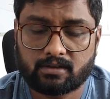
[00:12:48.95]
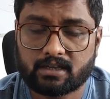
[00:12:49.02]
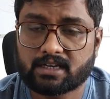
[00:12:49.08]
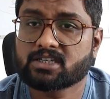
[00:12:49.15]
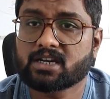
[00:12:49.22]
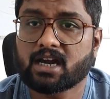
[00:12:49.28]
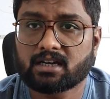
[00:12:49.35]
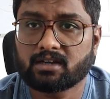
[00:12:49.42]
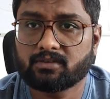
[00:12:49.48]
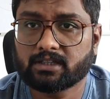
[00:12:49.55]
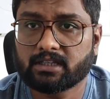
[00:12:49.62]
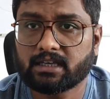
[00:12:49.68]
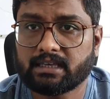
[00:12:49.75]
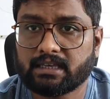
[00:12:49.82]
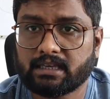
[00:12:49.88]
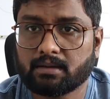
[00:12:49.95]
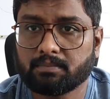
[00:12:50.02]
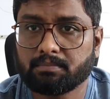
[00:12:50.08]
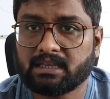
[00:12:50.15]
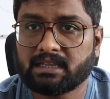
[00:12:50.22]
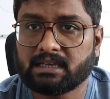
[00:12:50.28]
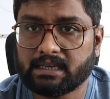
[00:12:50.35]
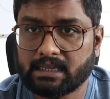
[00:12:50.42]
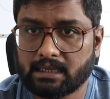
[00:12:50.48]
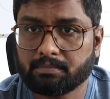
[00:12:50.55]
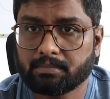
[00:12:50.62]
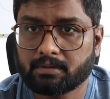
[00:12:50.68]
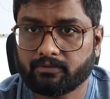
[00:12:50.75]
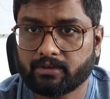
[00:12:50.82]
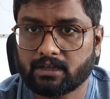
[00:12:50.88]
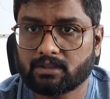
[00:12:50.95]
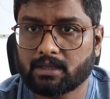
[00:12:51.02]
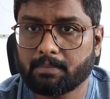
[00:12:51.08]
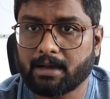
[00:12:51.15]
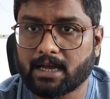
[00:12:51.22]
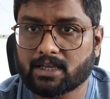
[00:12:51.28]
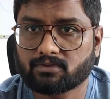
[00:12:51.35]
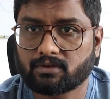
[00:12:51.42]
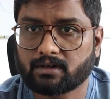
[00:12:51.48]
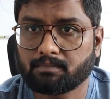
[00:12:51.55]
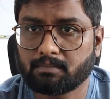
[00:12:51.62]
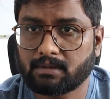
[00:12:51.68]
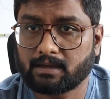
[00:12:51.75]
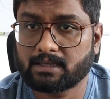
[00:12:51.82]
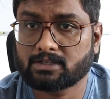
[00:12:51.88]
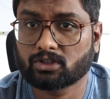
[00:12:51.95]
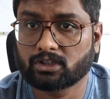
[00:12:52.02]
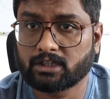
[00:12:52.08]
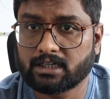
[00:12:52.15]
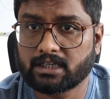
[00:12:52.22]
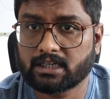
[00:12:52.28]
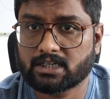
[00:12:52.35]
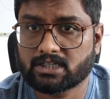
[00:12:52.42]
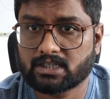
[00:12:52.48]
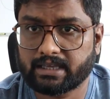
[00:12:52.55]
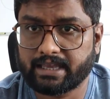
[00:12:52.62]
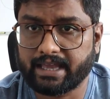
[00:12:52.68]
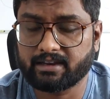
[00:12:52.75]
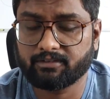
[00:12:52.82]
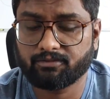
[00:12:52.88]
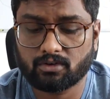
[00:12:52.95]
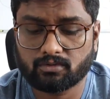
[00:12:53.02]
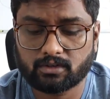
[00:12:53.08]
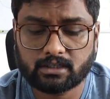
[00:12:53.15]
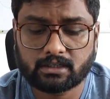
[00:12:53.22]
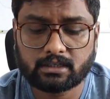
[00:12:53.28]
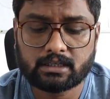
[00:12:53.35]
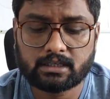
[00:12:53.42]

It started with the E A P leap, where the password based authentication carry forward.